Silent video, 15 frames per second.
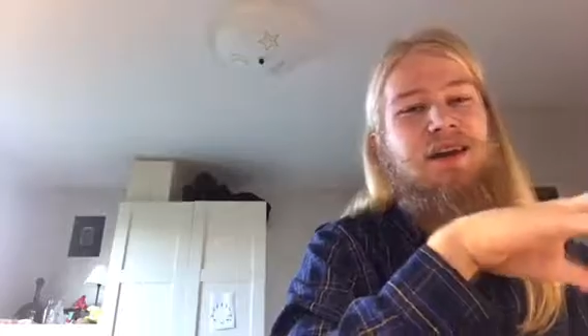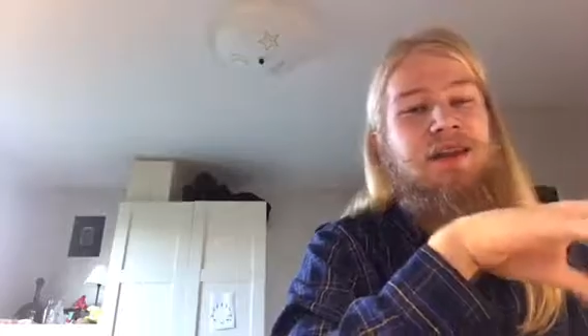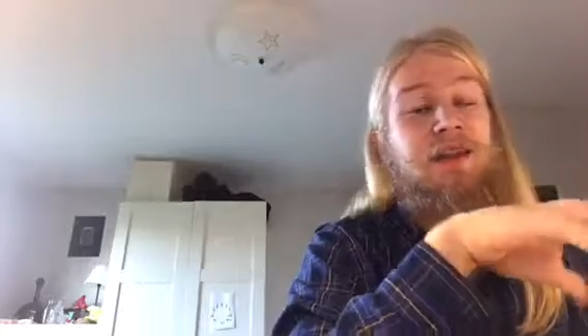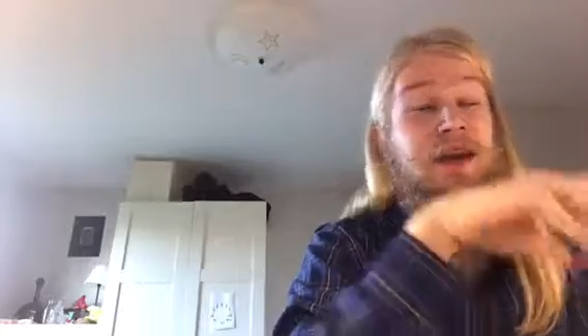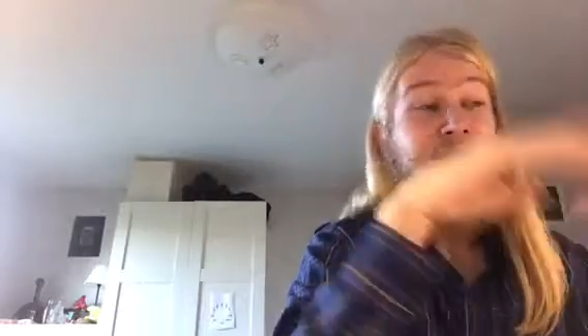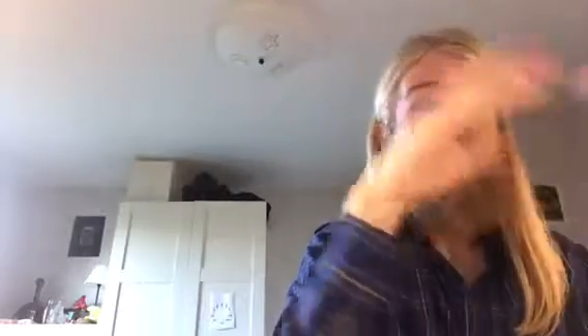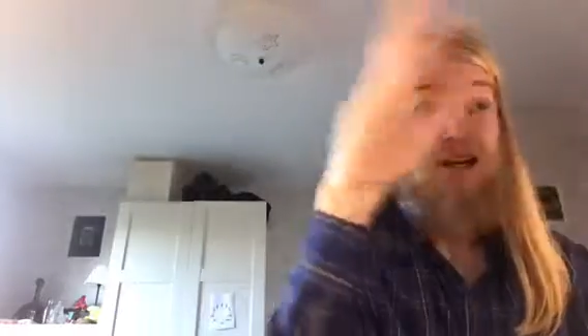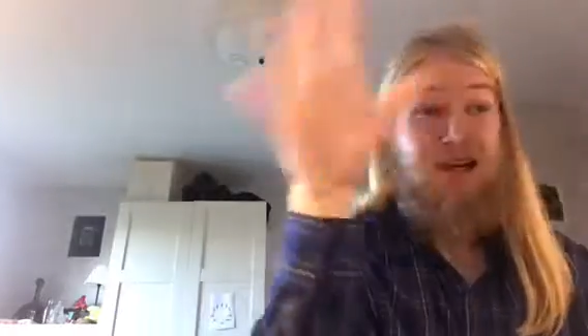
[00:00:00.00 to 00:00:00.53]

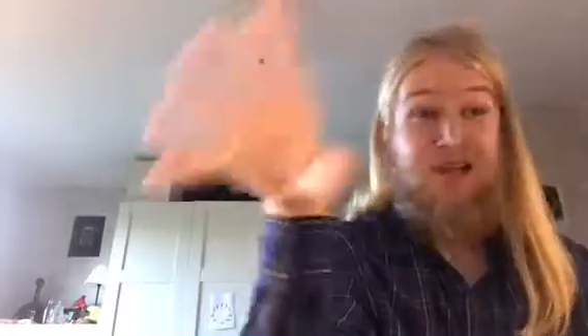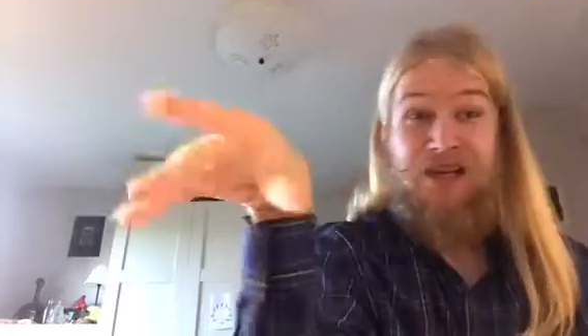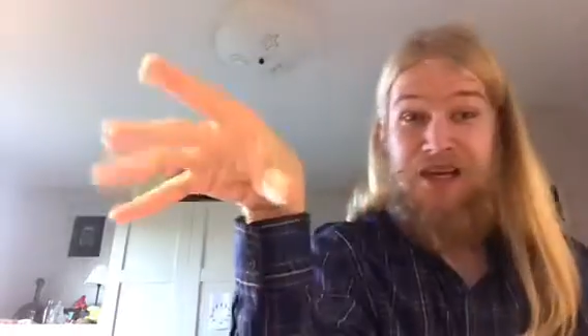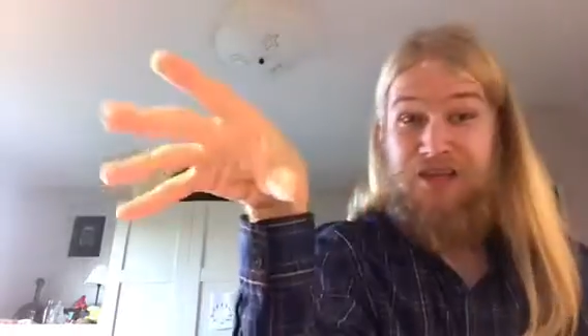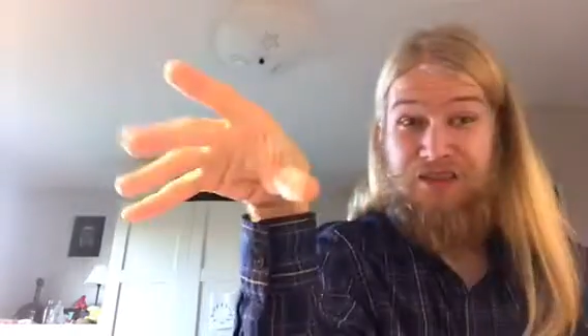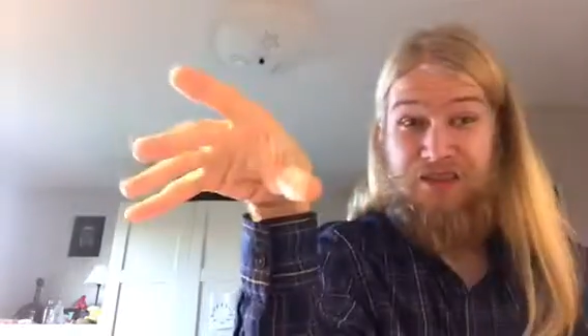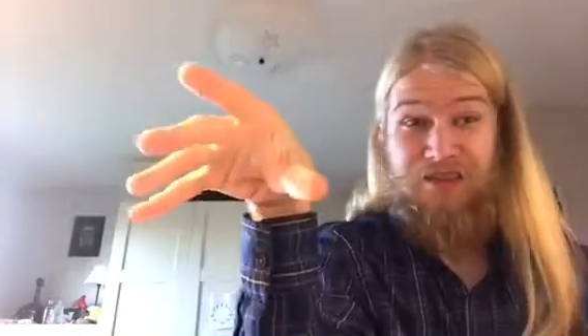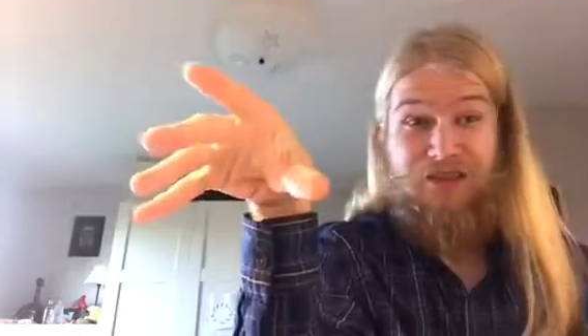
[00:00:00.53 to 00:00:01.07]
They have the
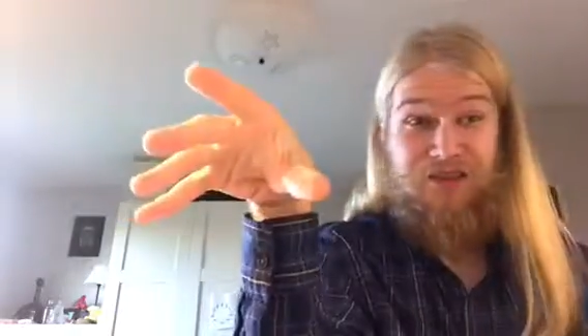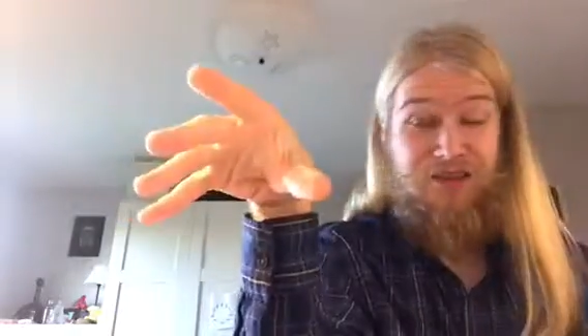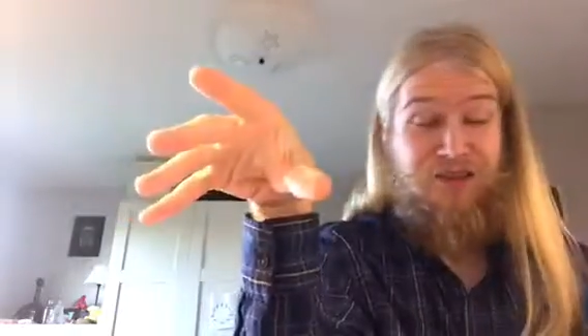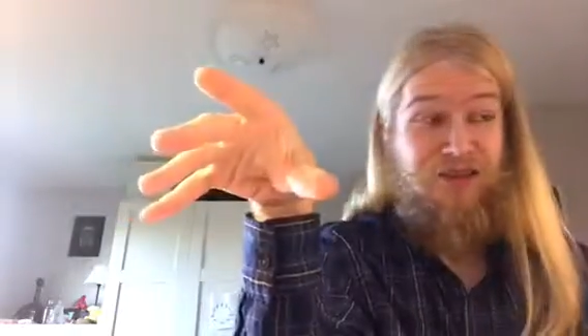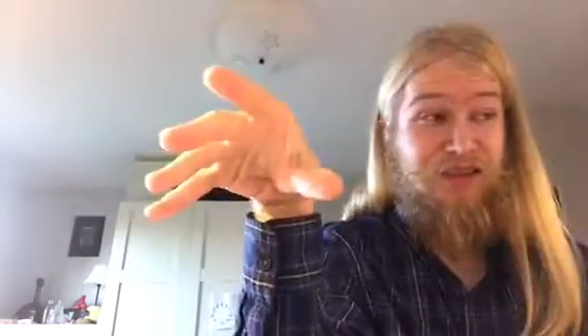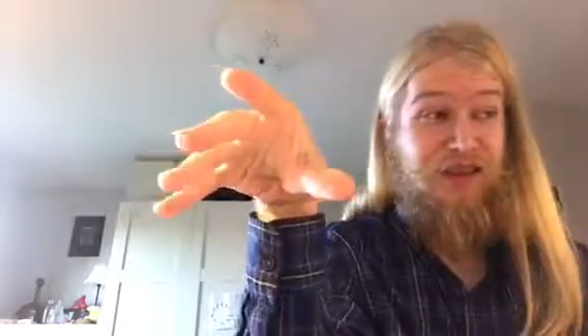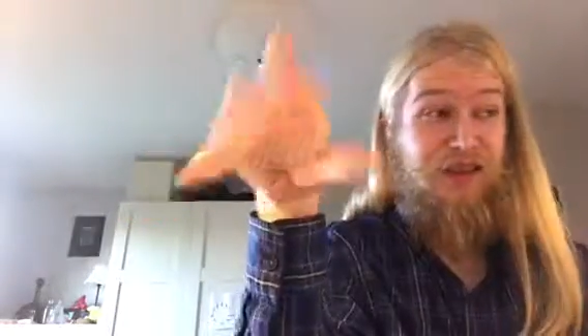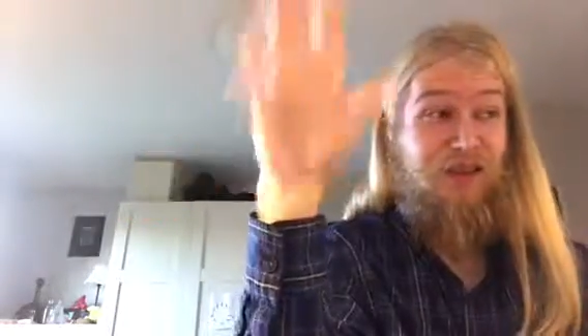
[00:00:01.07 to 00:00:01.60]
clans,
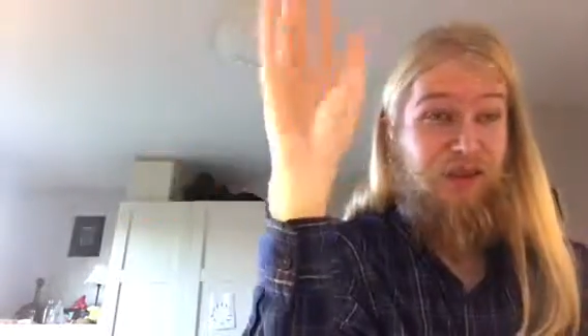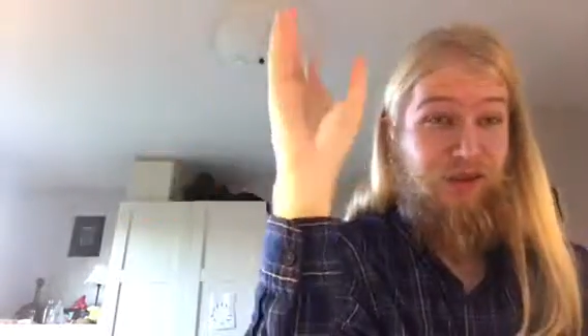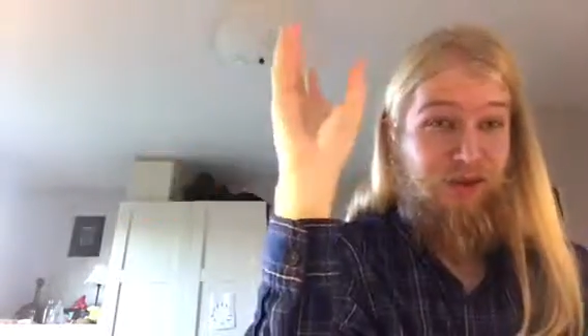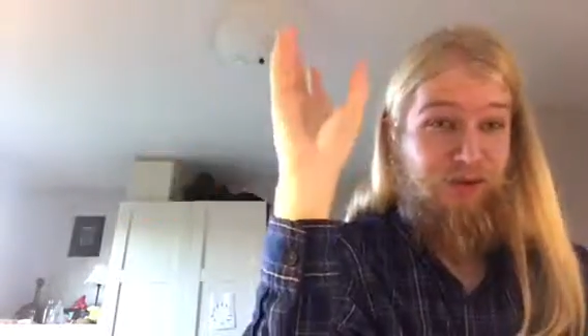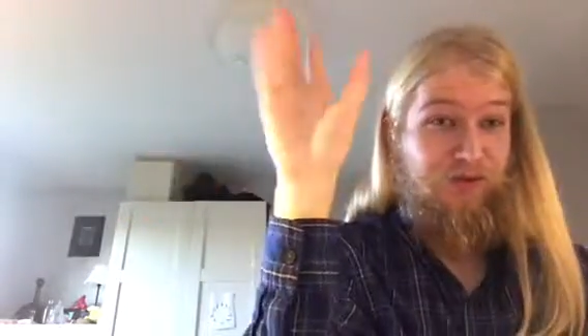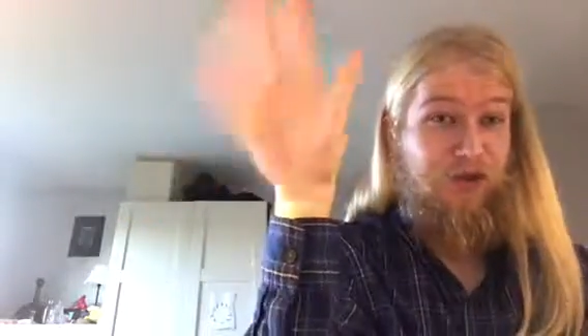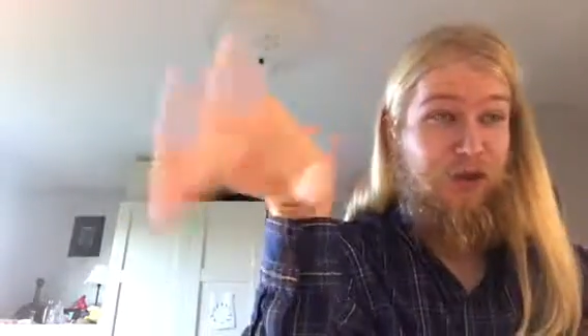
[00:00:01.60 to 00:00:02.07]
and then the